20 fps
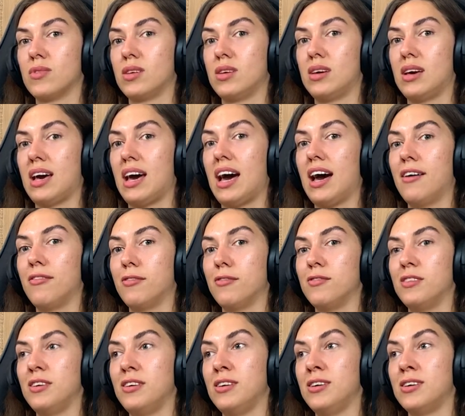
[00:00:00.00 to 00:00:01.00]
half of the
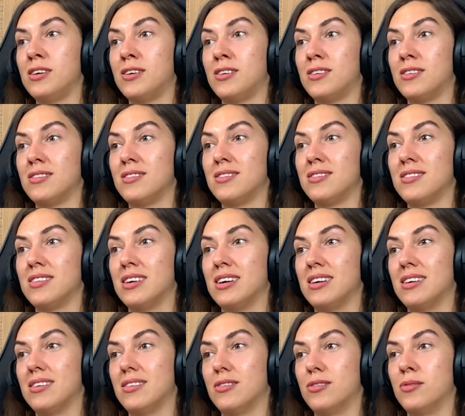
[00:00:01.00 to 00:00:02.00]
year,
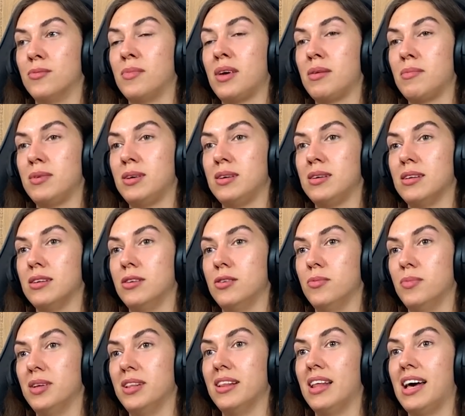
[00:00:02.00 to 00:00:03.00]
or maybe a little
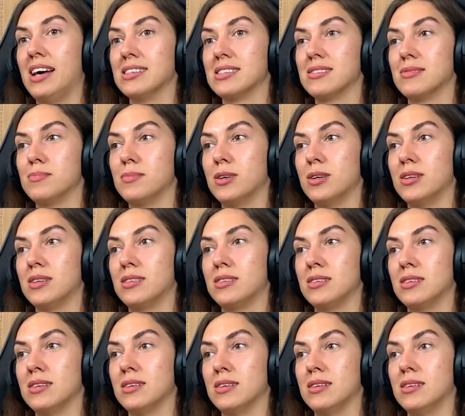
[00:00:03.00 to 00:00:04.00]
bit less, but
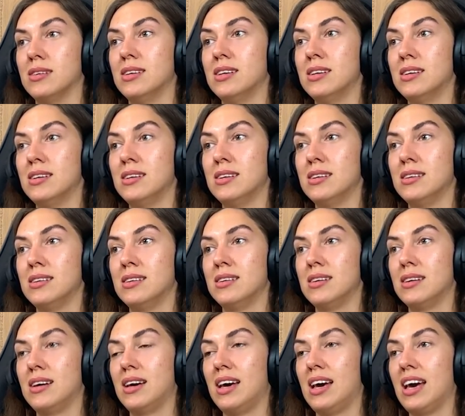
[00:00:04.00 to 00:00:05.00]
uh,
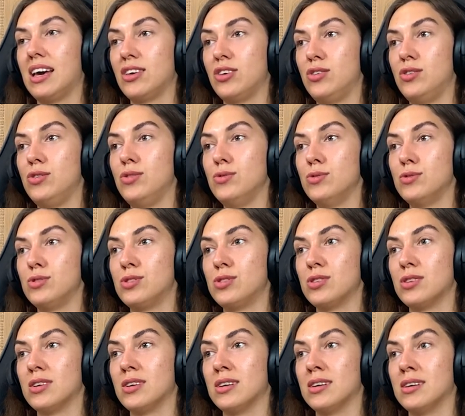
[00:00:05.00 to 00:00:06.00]
a huge
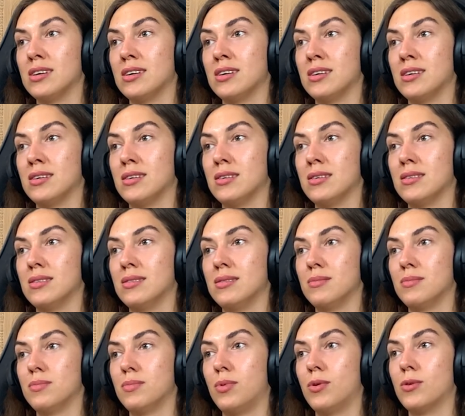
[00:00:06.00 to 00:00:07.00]
uh,
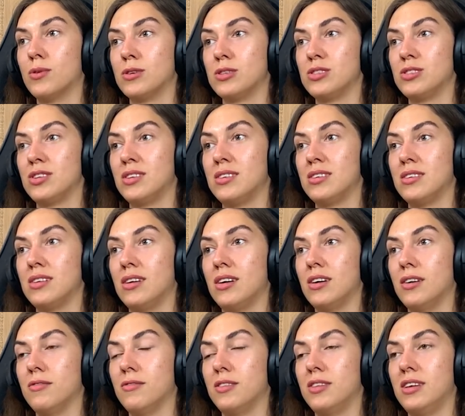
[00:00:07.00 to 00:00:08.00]
portion
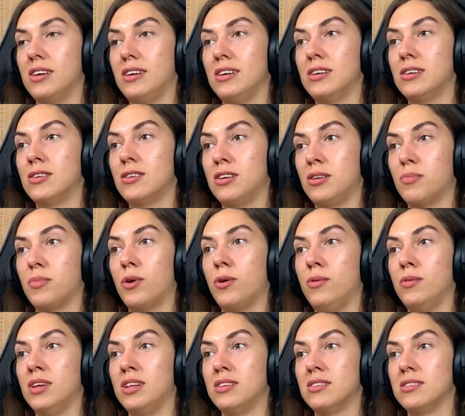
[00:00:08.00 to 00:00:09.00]
of the year in
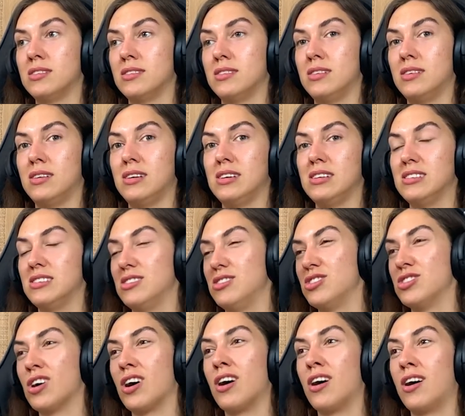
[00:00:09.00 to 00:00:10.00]
Poland, uh, it's
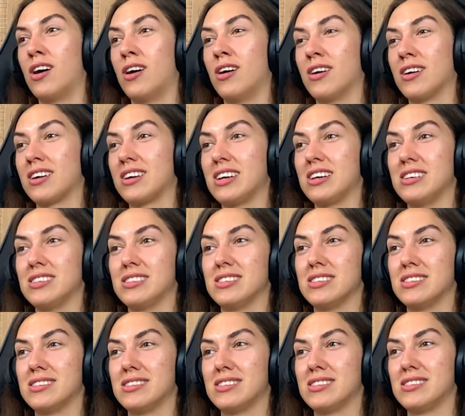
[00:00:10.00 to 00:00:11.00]
dark,
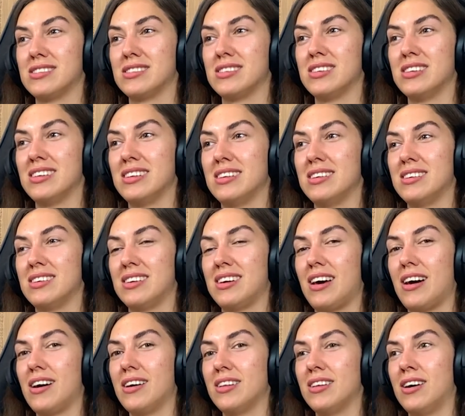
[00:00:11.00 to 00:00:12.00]
it's
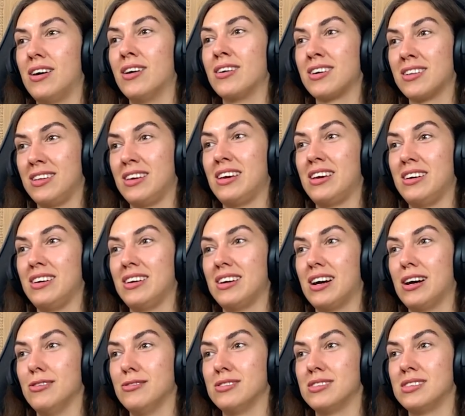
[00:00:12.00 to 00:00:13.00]
ugly
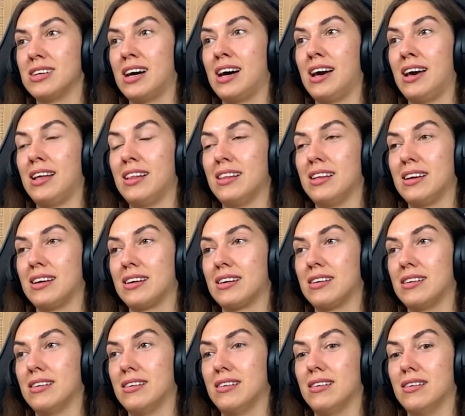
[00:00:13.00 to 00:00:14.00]
outside like
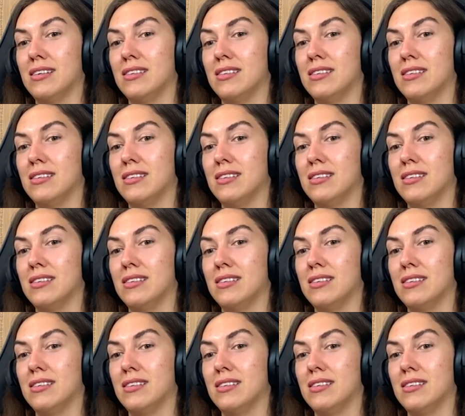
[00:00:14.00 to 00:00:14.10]
uh,